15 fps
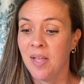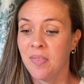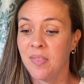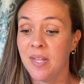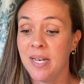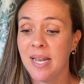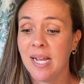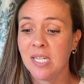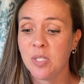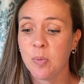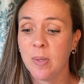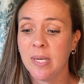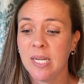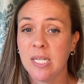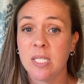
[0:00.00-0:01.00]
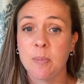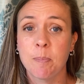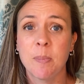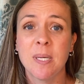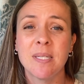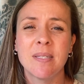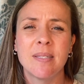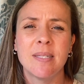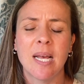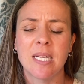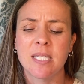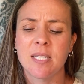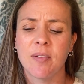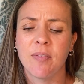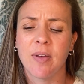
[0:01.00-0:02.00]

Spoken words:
The next one is possessive